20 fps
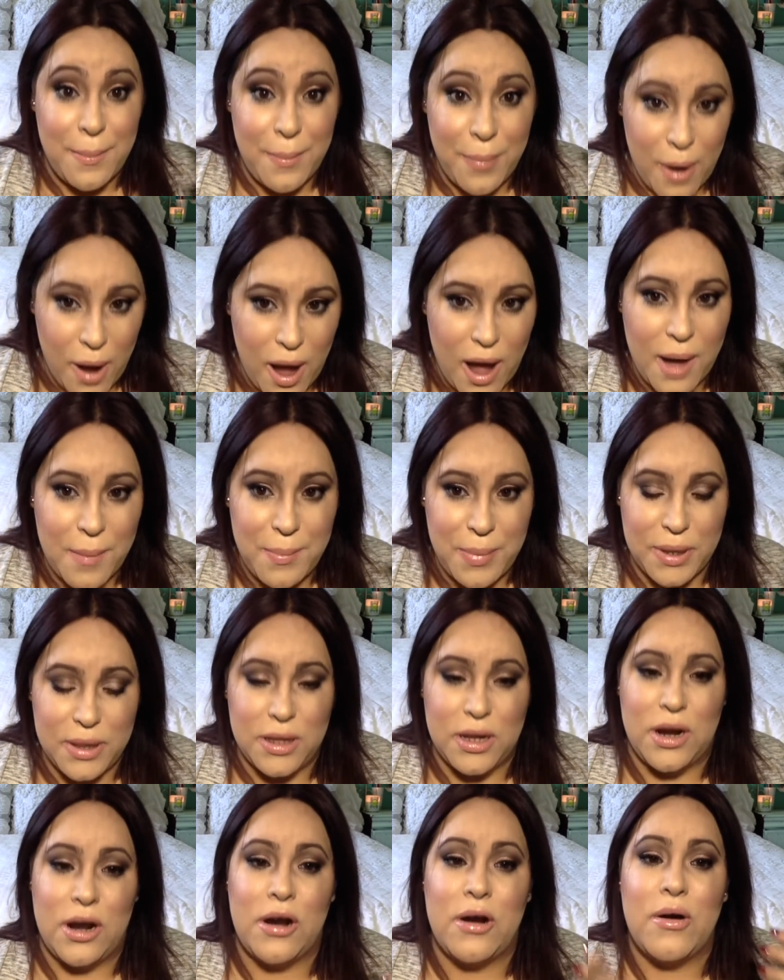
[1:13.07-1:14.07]

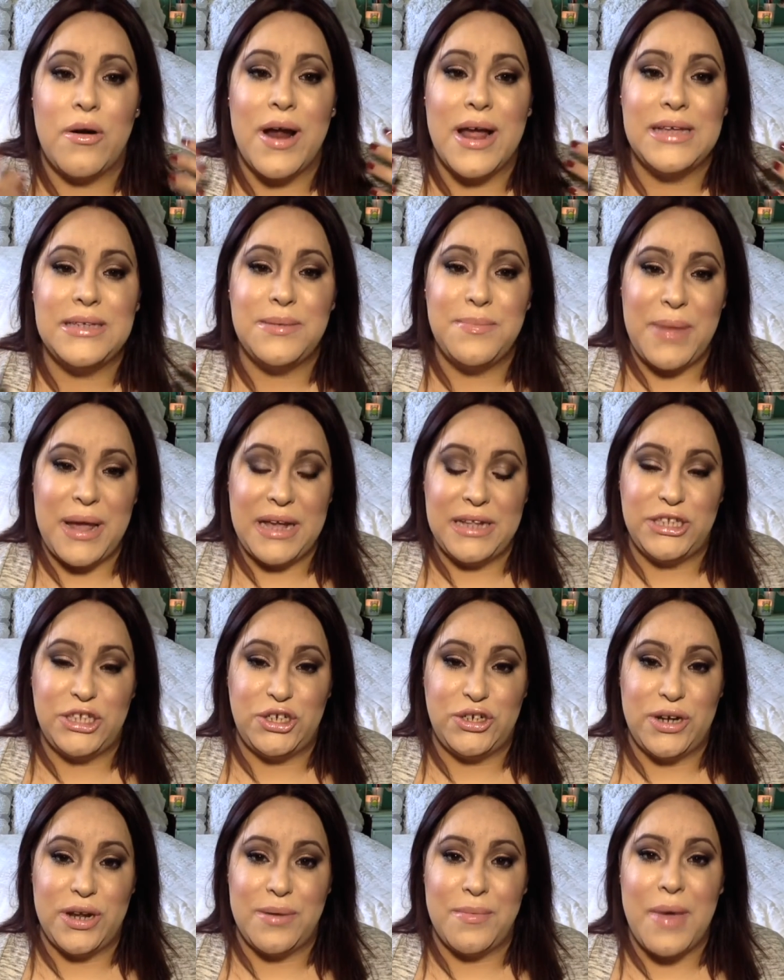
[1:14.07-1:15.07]
popular or as
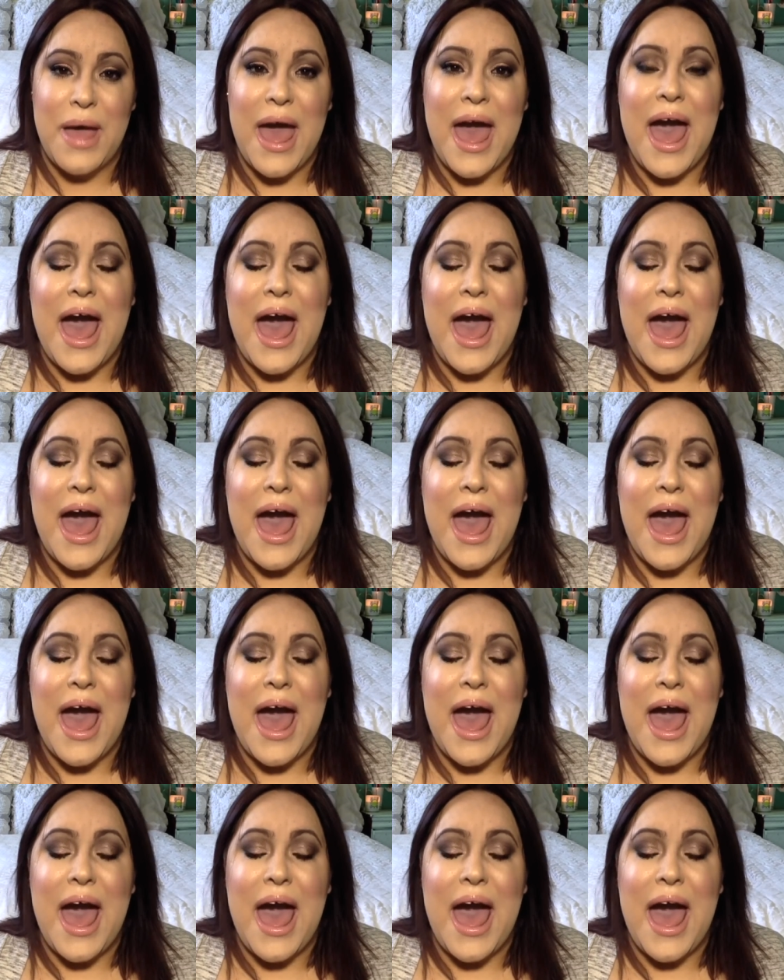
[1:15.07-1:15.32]
mainstream